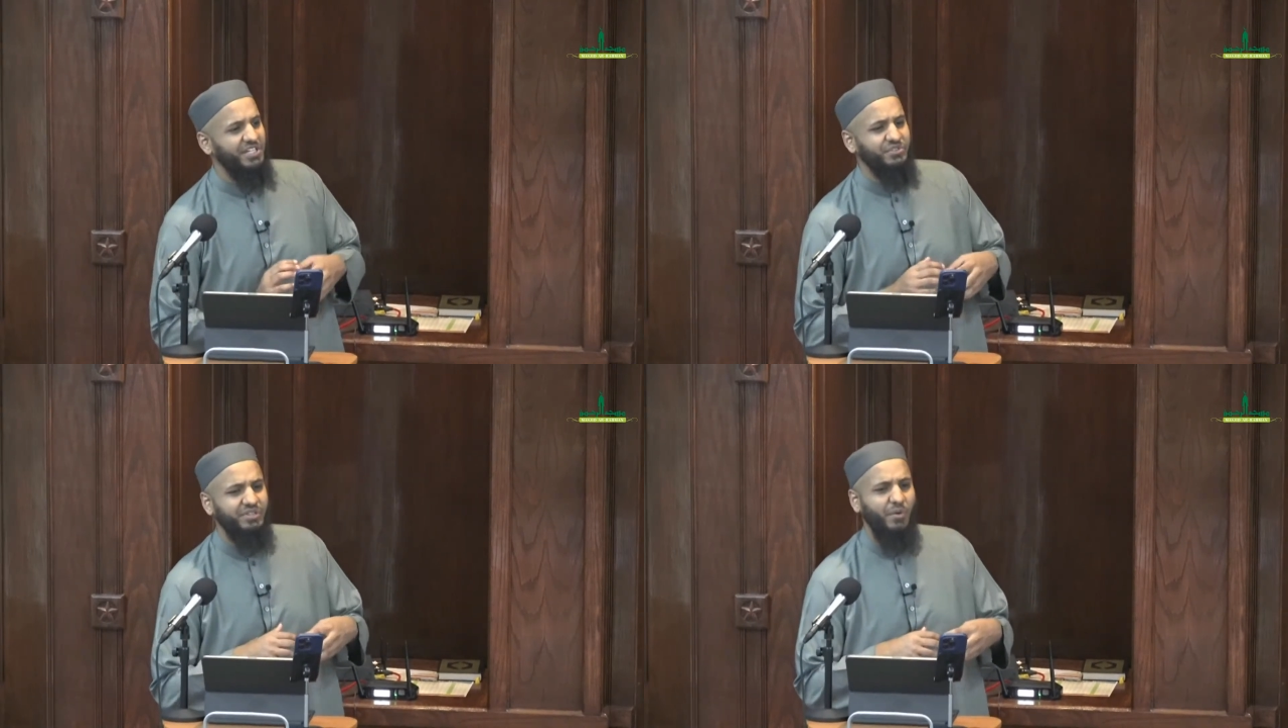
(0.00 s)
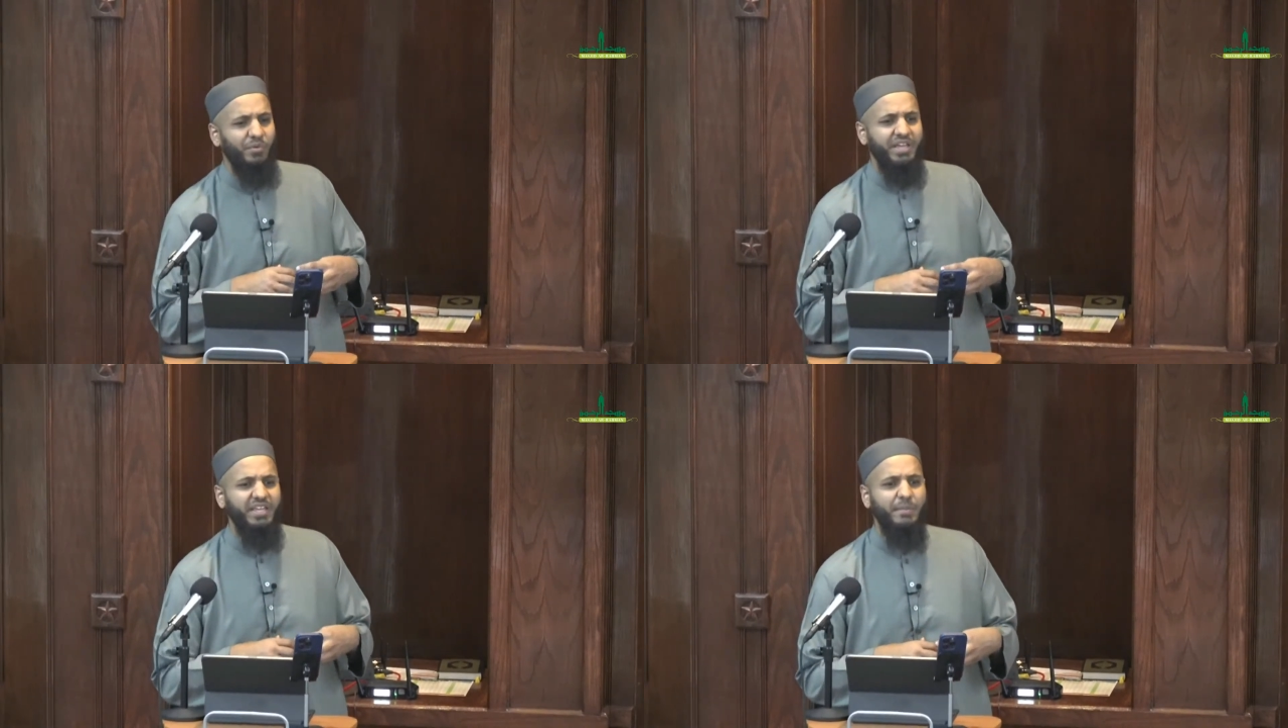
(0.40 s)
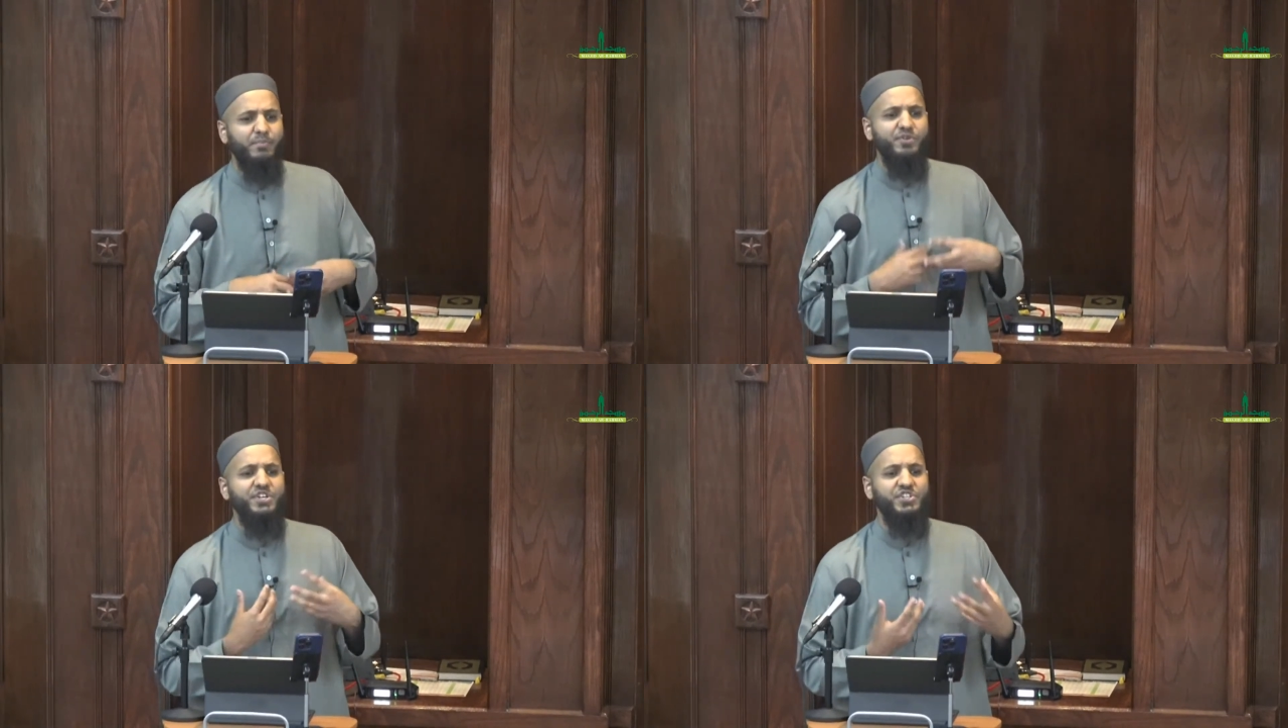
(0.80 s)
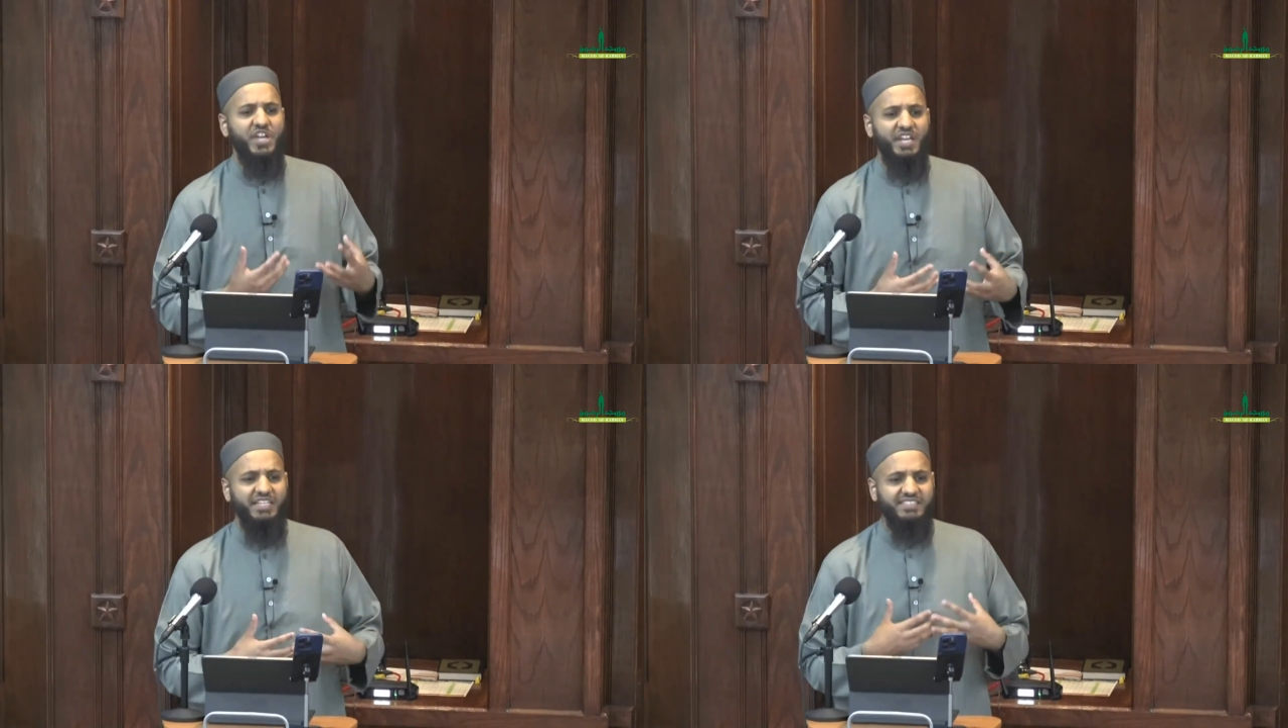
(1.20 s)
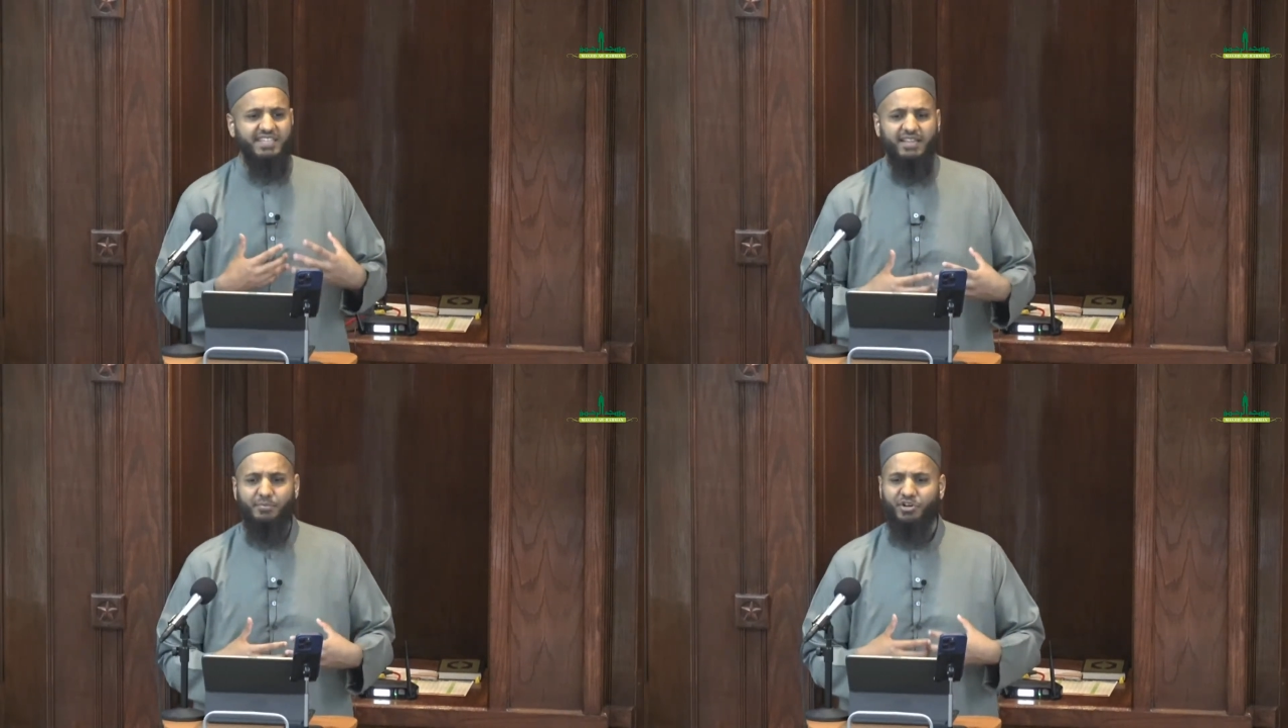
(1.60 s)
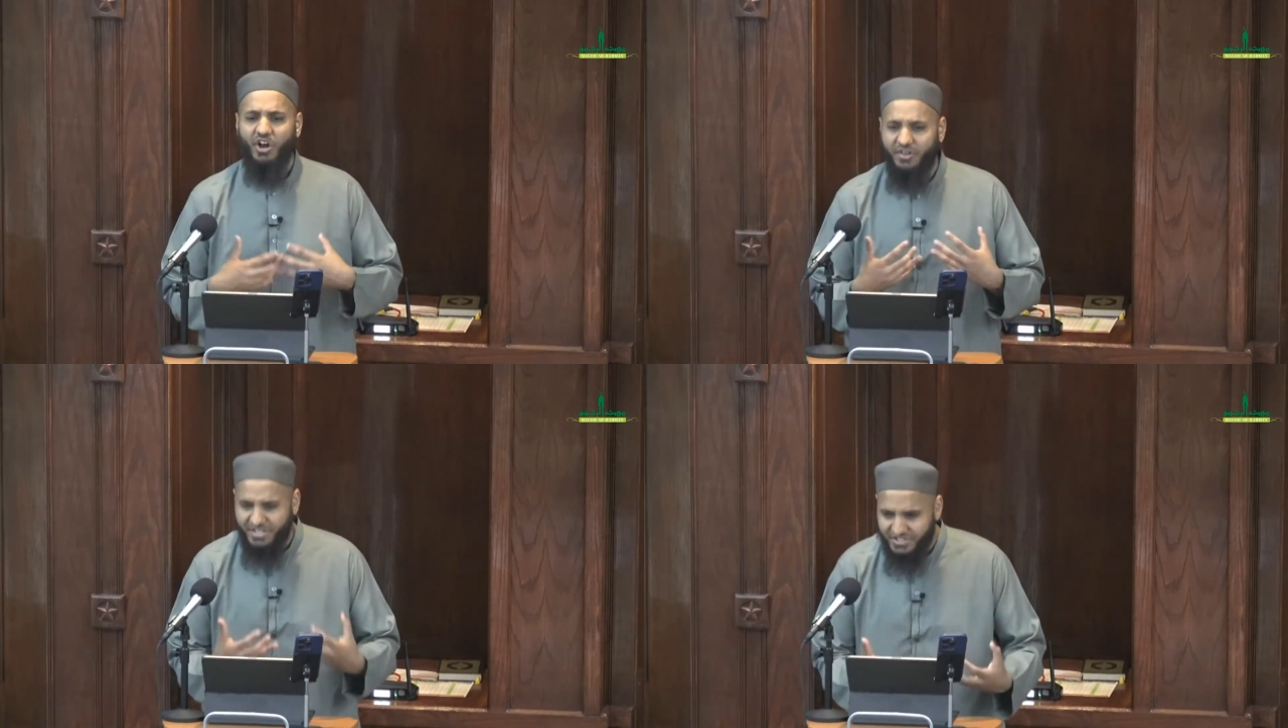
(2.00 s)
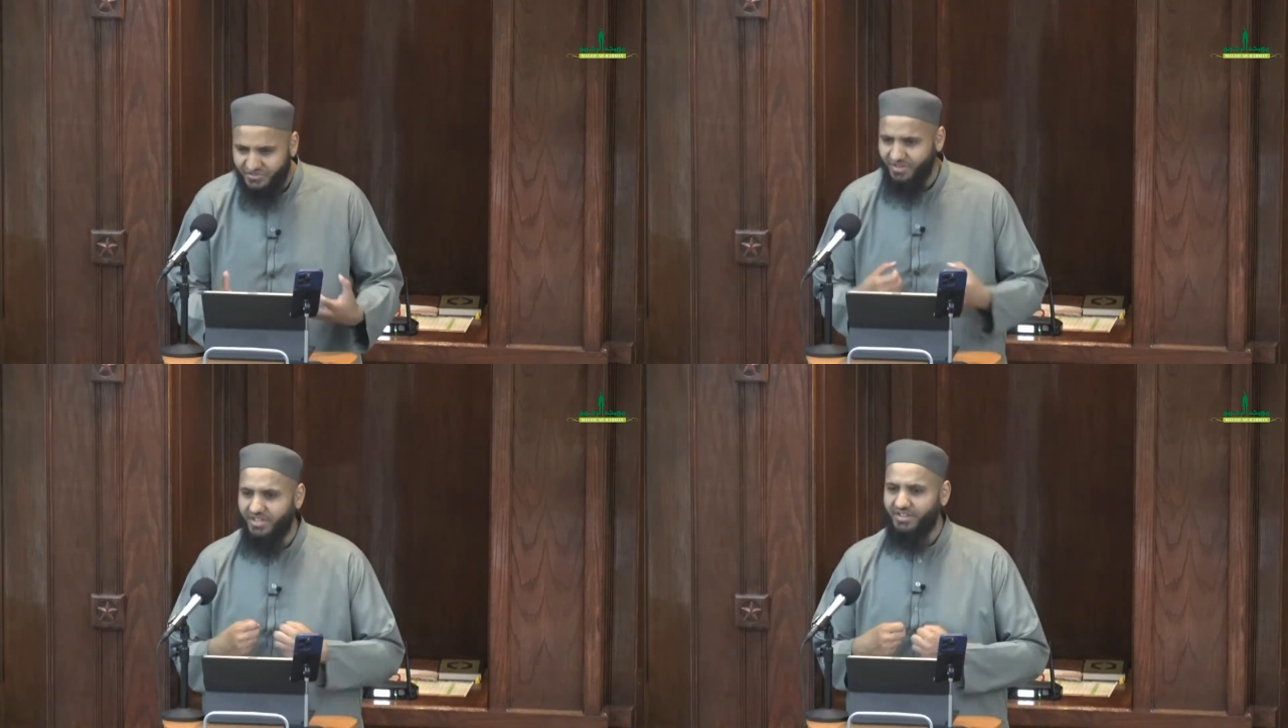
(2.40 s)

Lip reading: it's so that we can appreciate and celebrate our history.